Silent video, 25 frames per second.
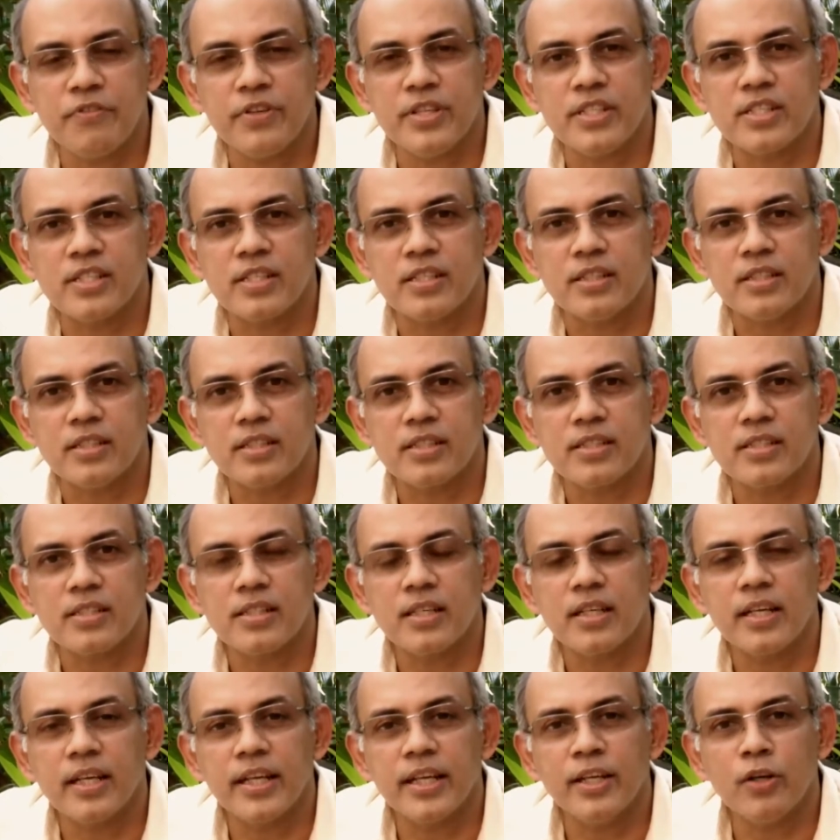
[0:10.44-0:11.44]
features
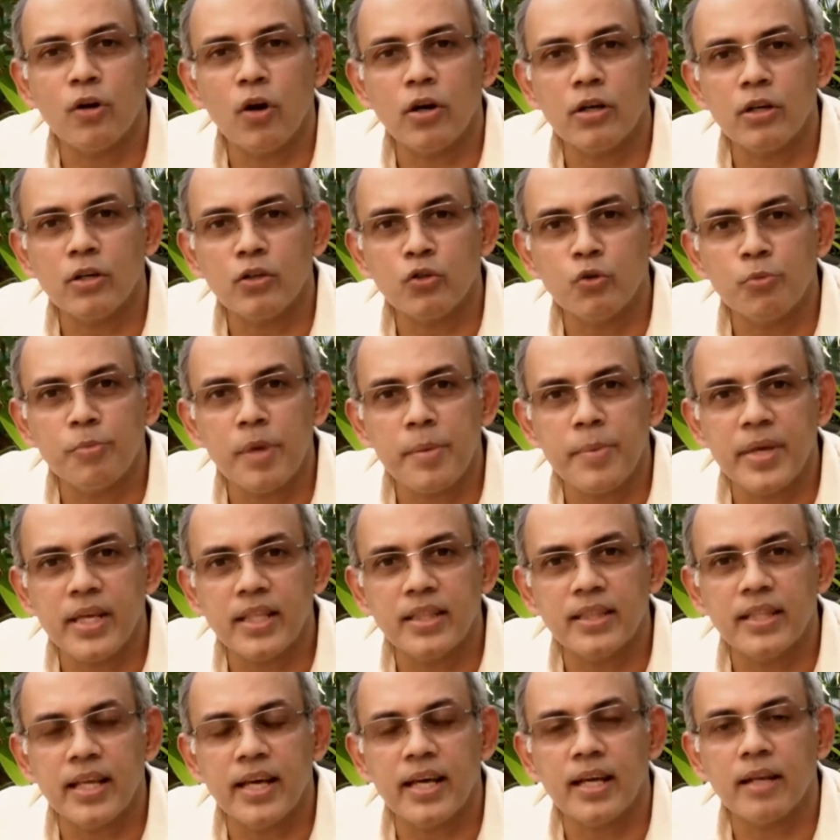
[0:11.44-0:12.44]
in order to mimic
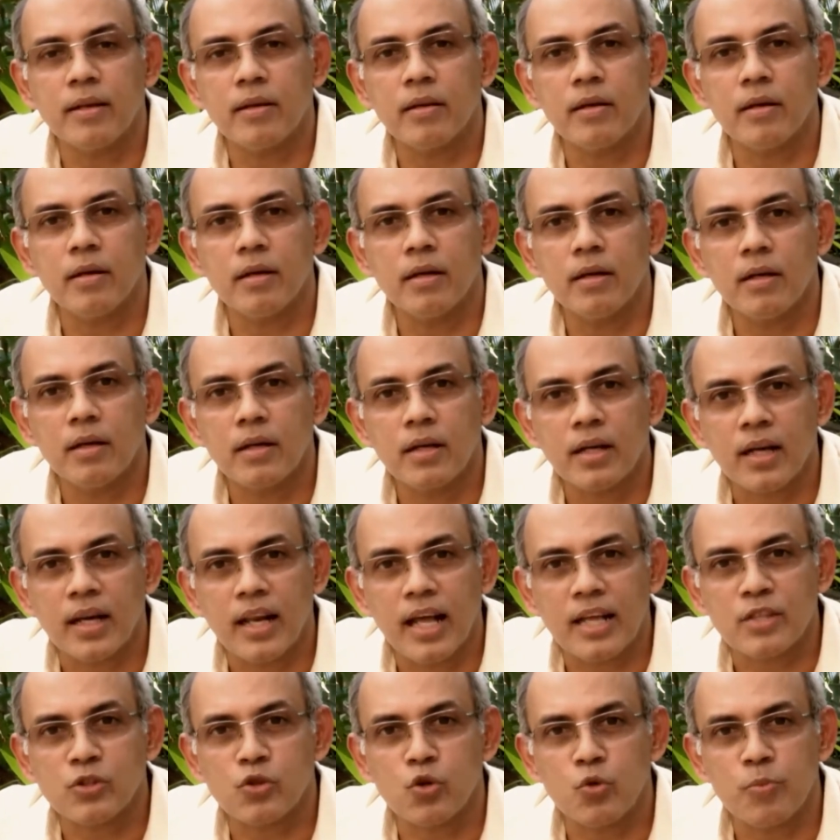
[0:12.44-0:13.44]
their
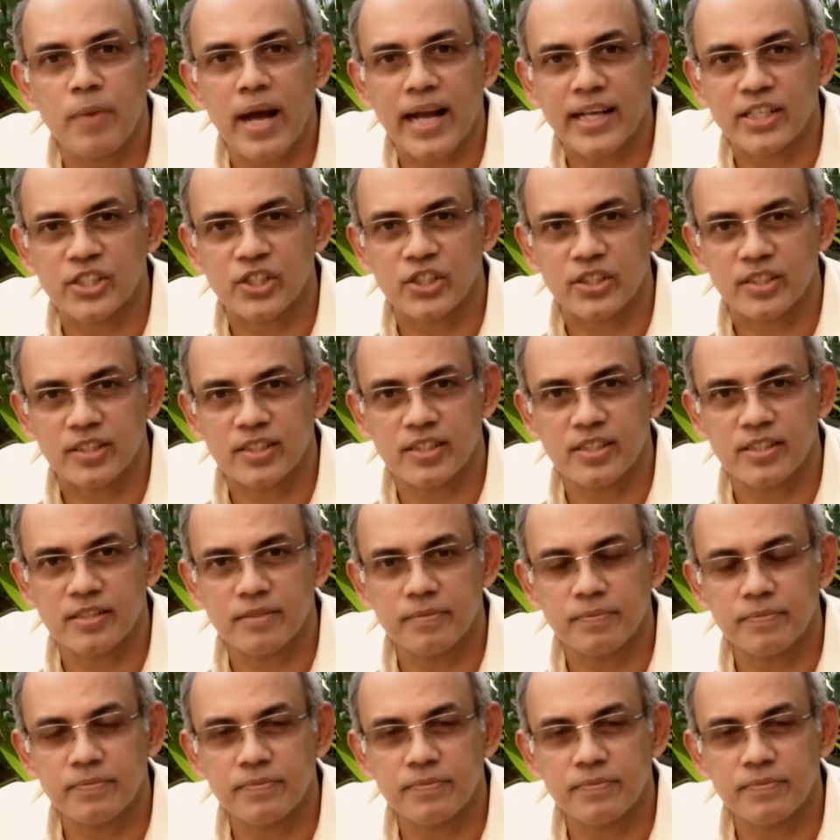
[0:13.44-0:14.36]
classroom actions.